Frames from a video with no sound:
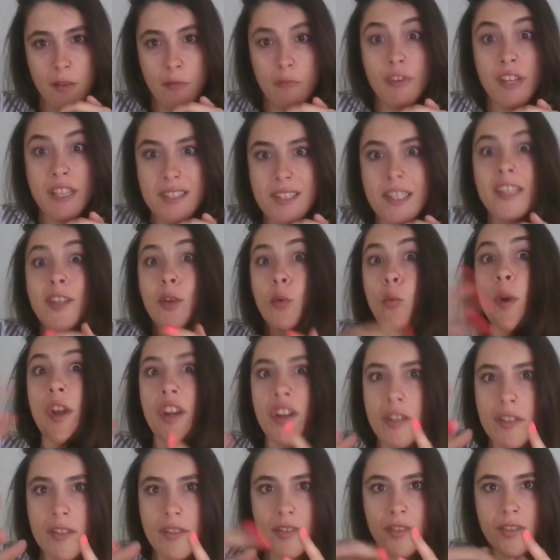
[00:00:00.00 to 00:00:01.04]
risk and
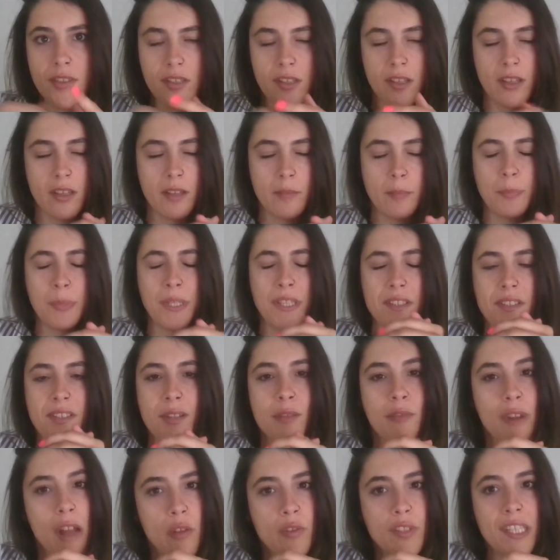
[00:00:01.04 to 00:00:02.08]
awareness
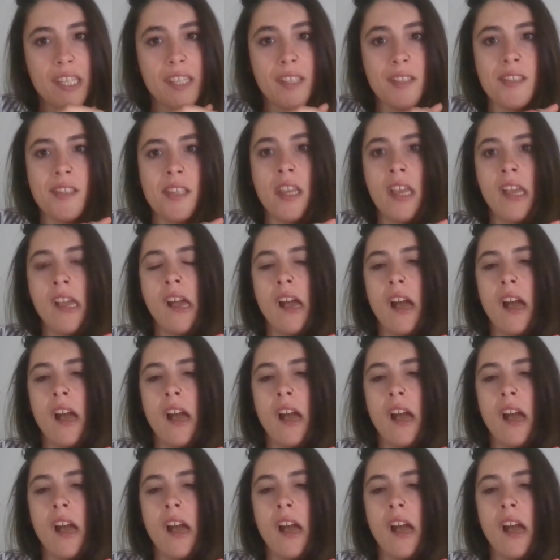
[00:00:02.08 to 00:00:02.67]
piece around this.